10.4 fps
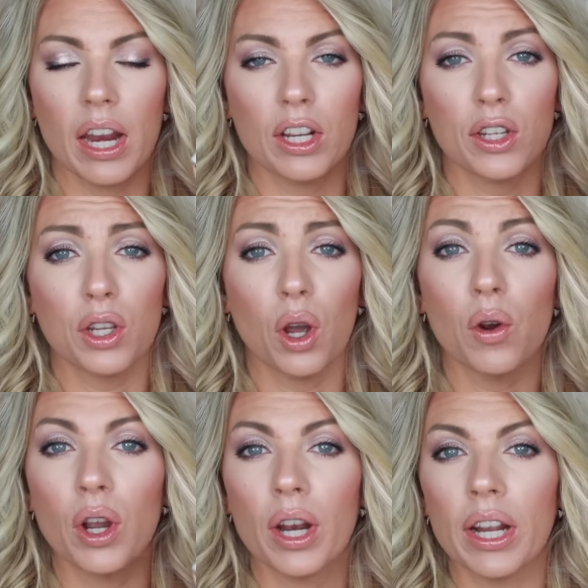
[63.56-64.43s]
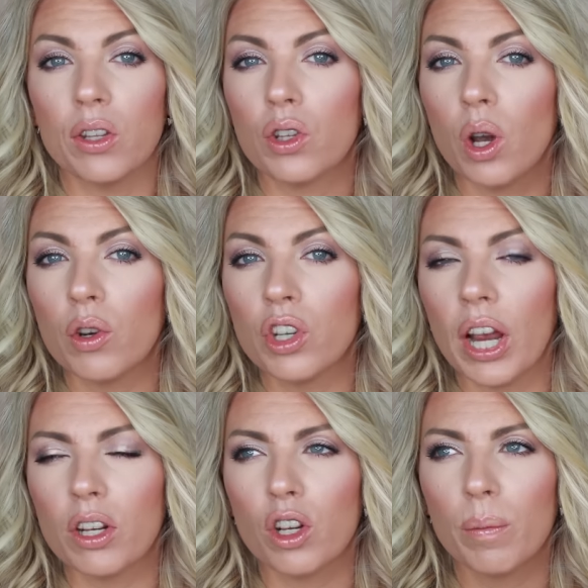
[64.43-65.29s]
It is so good. It's so
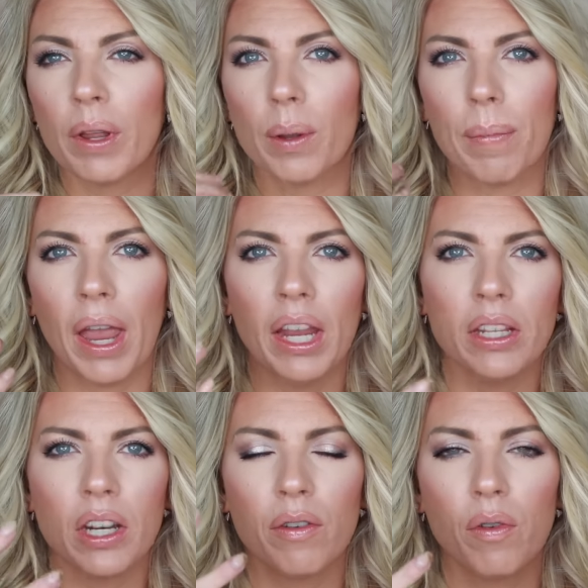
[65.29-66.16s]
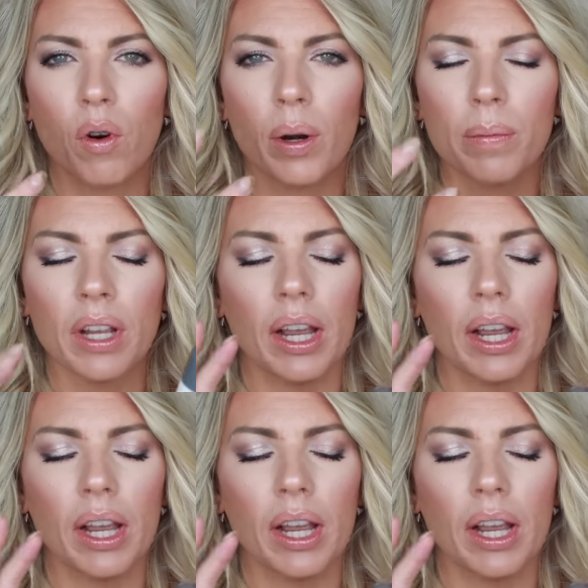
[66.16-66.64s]
gentle, but the paste it forms,